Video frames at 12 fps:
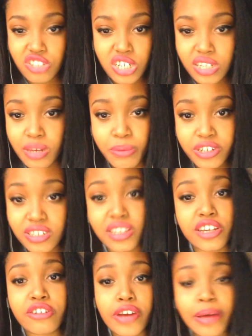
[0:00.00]
treating that person
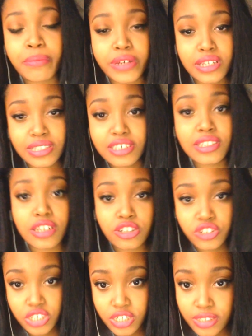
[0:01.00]
like crap because that's how you
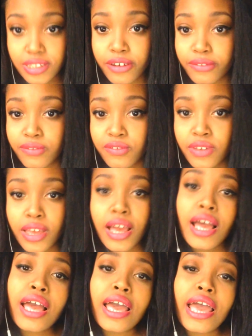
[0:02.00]
treat yourself.
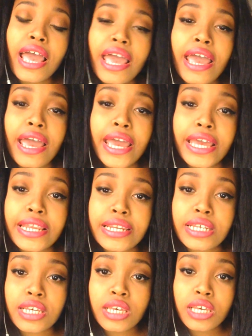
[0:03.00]

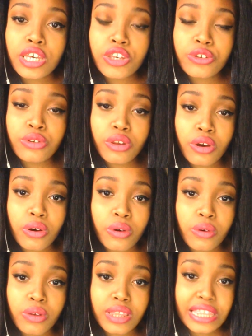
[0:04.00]
And,
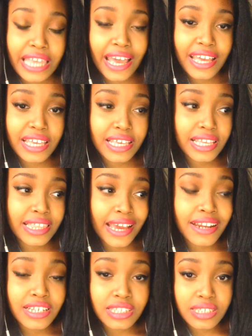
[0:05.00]
that
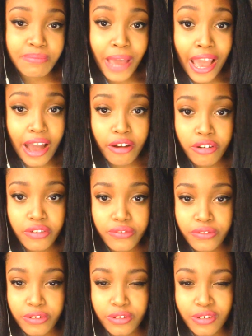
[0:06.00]
is
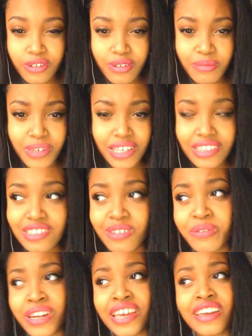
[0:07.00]
powerful, you know what I mean? So
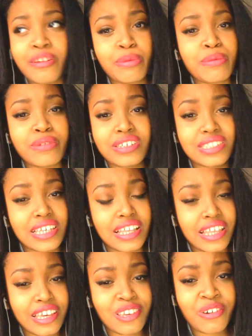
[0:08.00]
when I hear people that say,
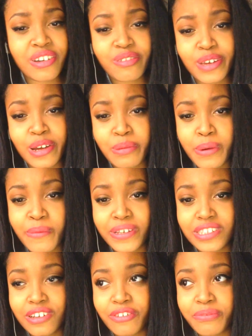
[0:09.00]
like, yo, I don't care about
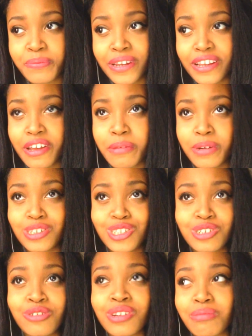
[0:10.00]
myself, but I care about
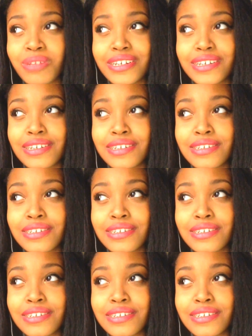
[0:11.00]
you, and I'm like,